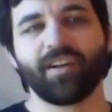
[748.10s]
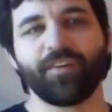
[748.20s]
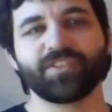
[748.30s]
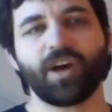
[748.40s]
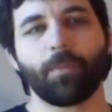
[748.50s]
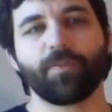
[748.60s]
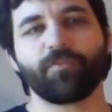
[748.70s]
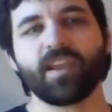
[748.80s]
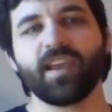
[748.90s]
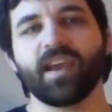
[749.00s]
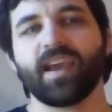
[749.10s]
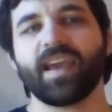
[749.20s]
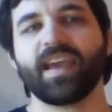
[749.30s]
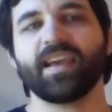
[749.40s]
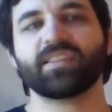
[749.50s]
off the top 3
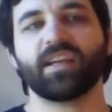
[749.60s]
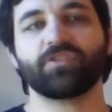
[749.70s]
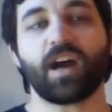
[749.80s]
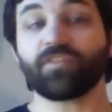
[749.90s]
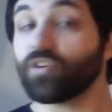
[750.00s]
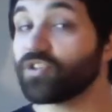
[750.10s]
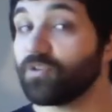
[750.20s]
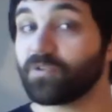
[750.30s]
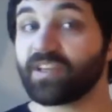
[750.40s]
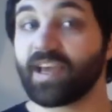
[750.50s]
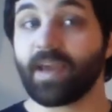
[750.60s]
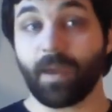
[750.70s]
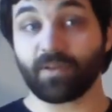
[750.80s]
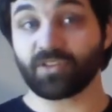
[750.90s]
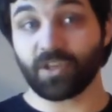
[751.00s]
is a draft, or should we say
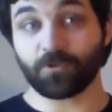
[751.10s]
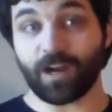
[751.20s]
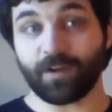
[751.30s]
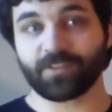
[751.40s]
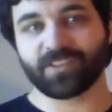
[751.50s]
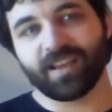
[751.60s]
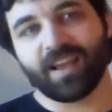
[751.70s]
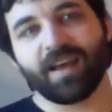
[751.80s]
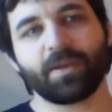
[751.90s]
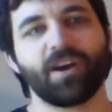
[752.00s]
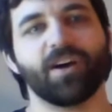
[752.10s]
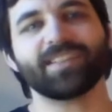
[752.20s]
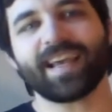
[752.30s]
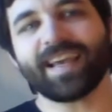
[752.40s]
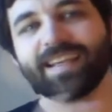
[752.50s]
maybe 2 drafts, because
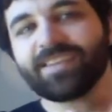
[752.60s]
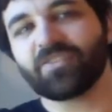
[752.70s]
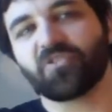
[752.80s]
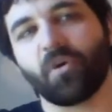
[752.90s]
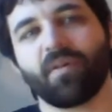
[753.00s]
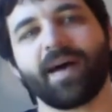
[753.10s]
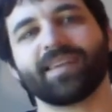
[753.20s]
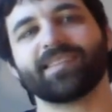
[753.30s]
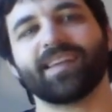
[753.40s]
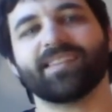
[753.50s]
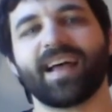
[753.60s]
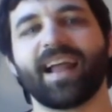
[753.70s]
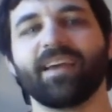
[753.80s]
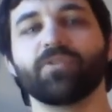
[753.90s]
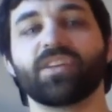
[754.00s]
it is Double Masters, and
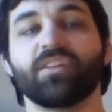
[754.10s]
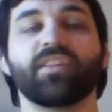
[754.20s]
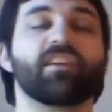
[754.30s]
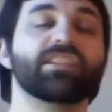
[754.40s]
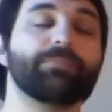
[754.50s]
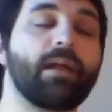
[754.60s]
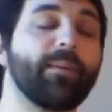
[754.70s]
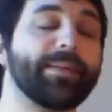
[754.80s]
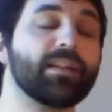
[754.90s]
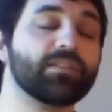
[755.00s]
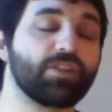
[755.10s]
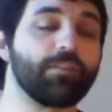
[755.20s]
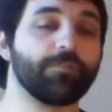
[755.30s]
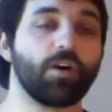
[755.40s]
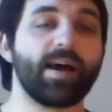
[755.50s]
it was another experimental
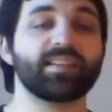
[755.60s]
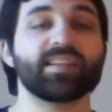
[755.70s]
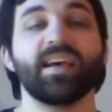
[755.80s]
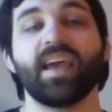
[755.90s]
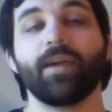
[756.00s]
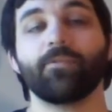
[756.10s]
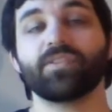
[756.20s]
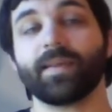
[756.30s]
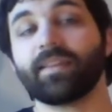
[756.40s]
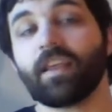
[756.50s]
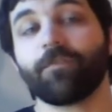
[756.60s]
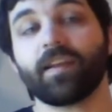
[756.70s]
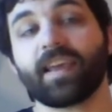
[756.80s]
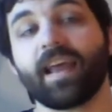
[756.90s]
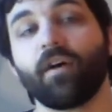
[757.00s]
draft format. It was a bit different
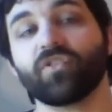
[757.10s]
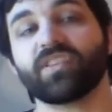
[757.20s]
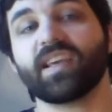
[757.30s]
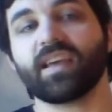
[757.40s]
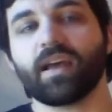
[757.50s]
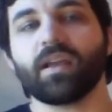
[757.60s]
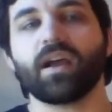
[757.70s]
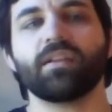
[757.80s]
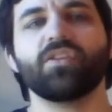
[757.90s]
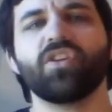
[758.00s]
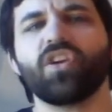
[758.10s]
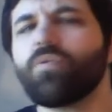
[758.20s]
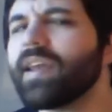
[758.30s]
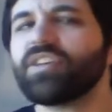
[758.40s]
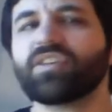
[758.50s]
again, obviously a
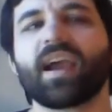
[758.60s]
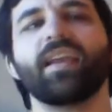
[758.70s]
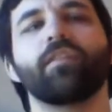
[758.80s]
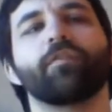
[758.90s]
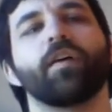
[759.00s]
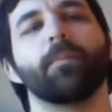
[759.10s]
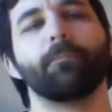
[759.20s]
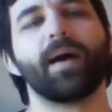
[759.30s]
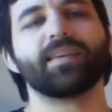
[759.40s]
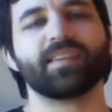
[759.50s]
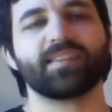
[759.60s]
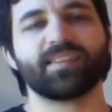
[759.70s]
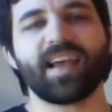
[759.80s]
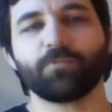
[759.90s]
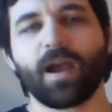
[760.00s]
newish kind of master
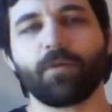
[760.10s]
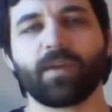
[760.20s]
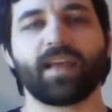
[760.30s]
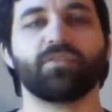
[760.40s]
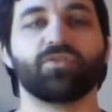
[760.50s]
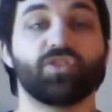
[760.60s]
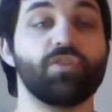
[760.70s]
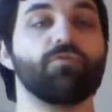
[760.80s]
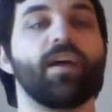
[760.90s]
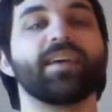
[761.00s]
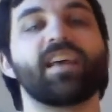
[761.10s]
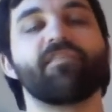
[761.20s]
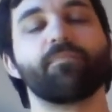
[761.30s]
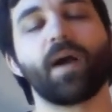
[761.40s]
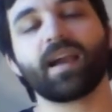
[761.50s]
set where we get 2 rares in
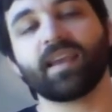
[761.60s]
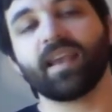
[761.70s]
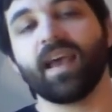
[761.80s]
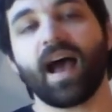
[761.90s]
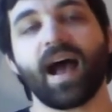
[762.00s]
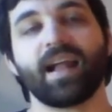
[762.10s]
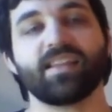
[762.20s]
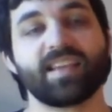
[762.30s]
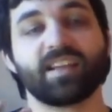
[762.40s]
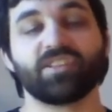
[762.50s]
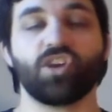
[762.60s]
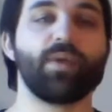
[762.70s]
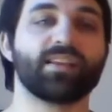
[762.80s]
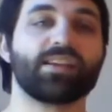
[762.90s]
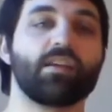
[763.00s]
every pack, and you take 2
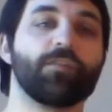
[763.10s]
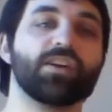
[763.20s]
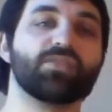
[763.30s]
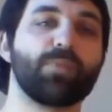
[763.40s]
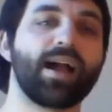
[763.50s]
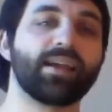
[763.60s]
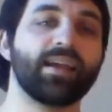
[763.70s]
picks out your first pack,